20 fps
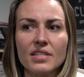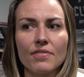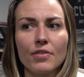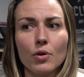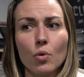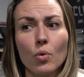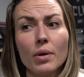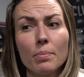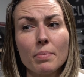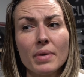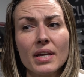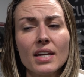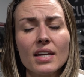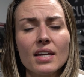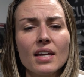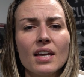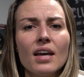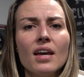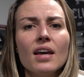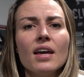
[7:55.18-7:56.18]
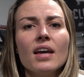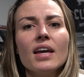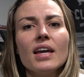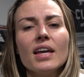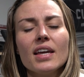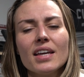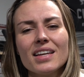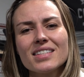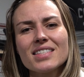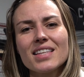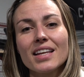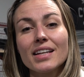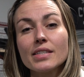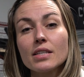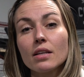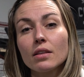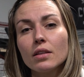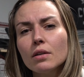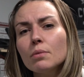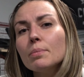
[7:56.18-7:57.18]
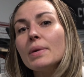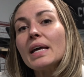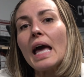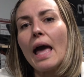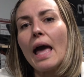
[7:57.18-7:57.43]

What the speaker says: of equipment is that it's a little bit